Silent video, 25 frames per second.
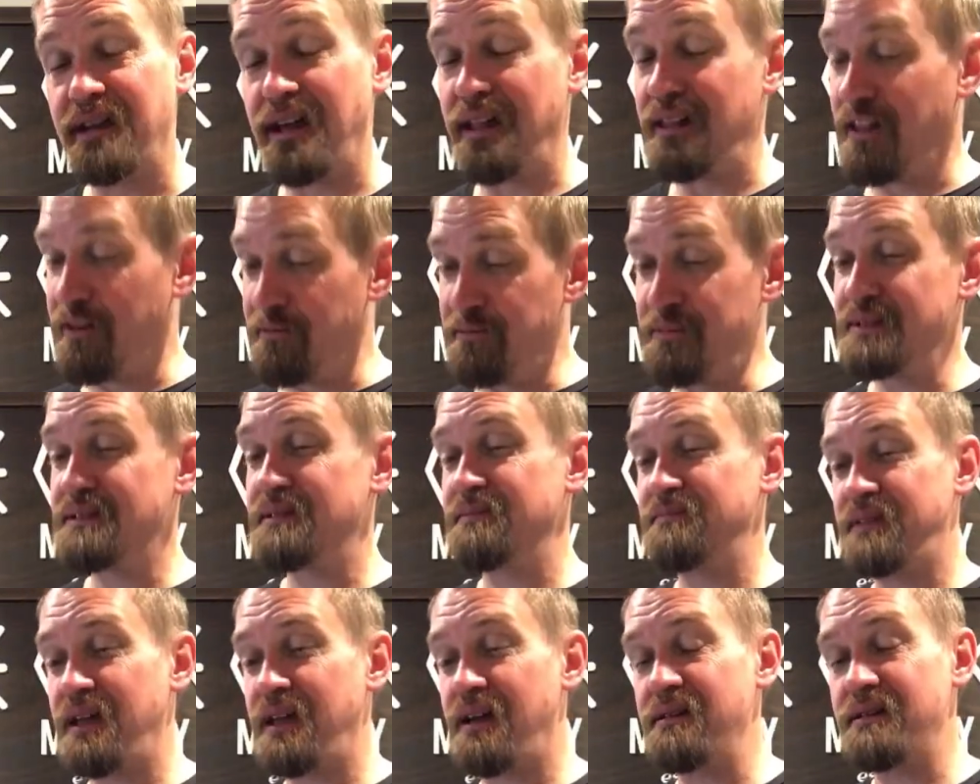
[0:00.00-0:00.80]
I love me
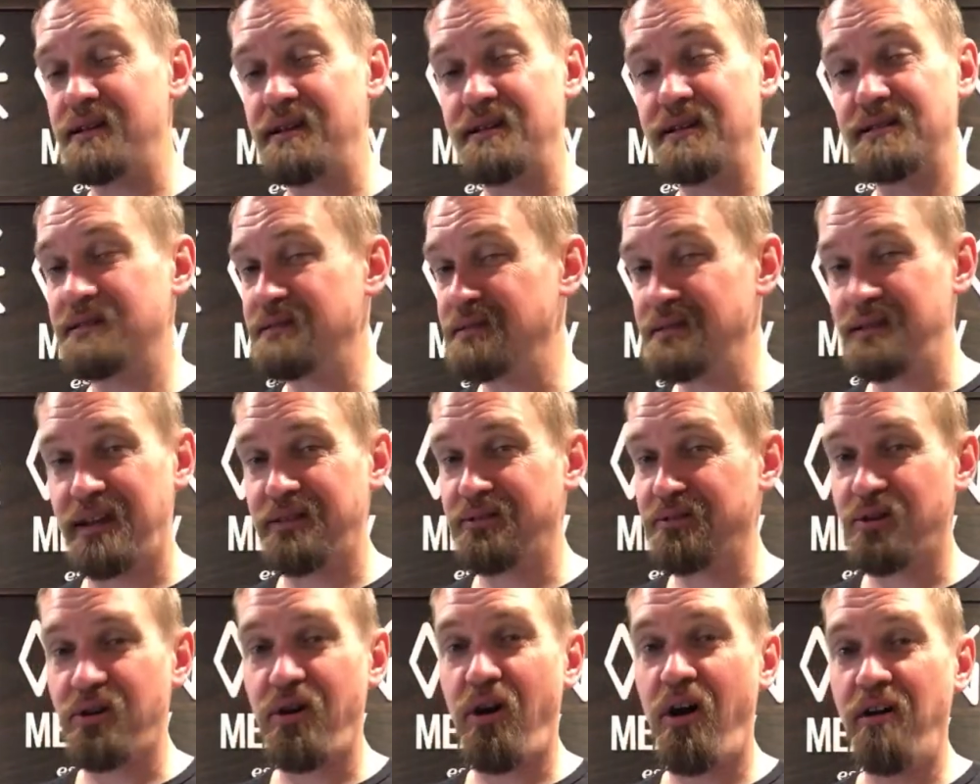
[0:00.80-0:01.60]
some Dunkies, not
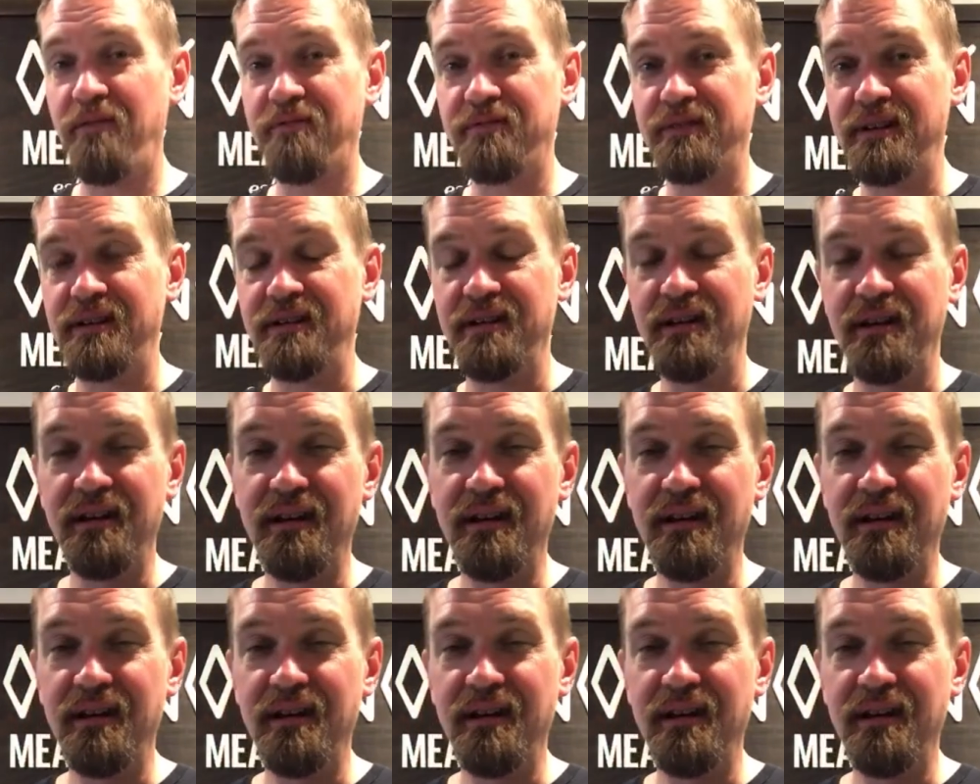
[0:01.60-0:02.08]
their coffee.